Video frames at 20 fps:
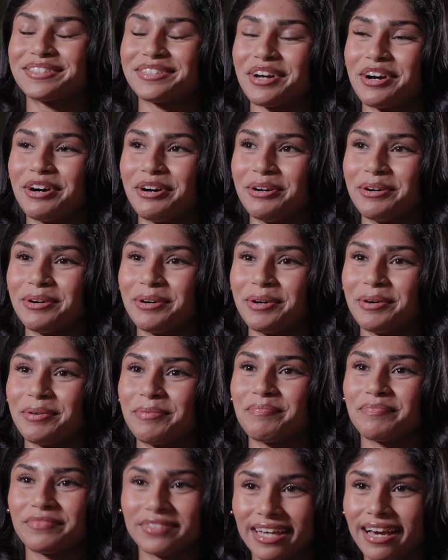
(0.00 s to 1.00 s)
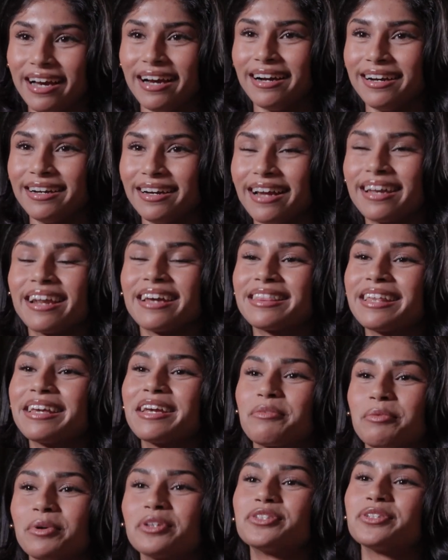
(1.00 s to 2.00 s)
So yeah, and I
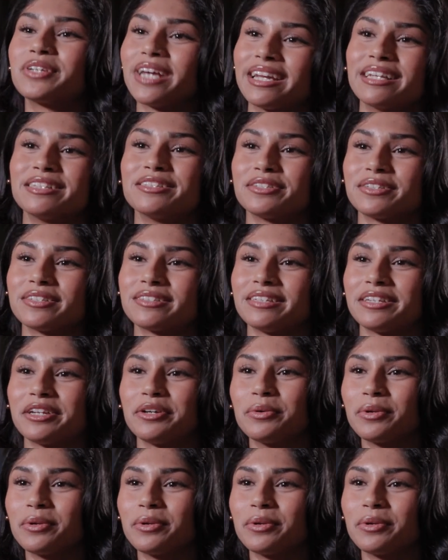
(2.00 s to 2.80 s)
think once you get into the city, you